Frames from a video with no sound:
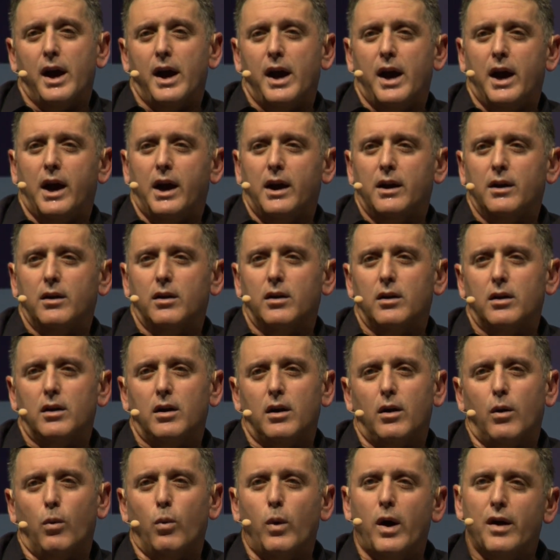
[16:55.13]
And
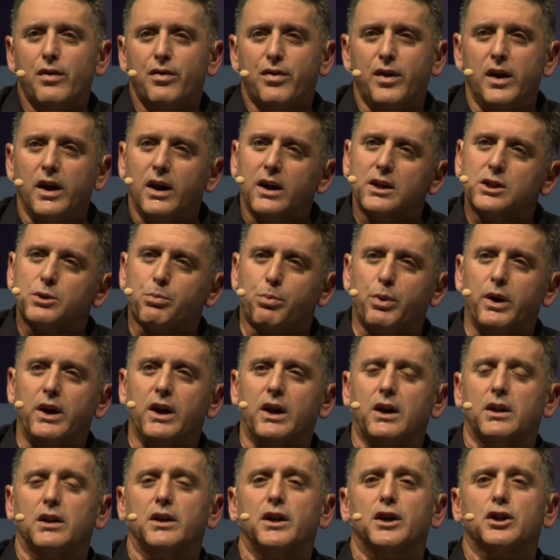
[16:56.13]
one thing is pretty
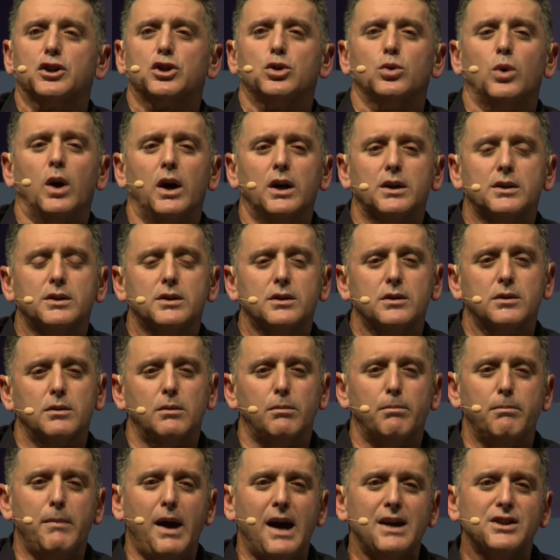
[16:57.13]
clear to us.
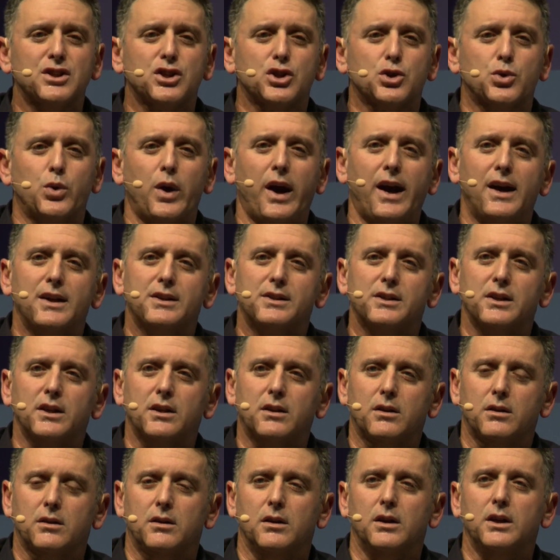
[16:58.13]
Mass transit
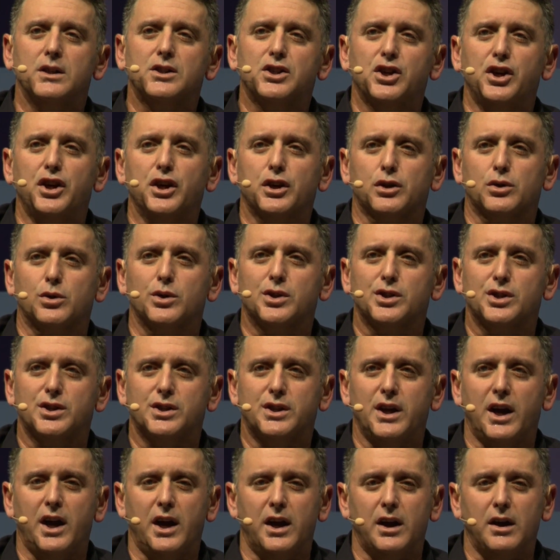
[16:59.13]
is here to
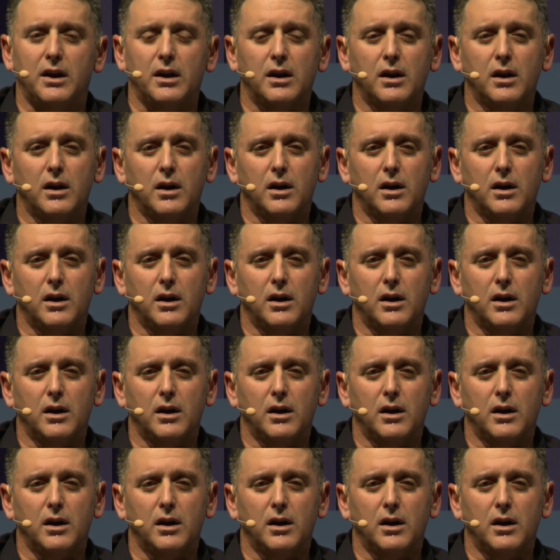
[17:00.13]
stay.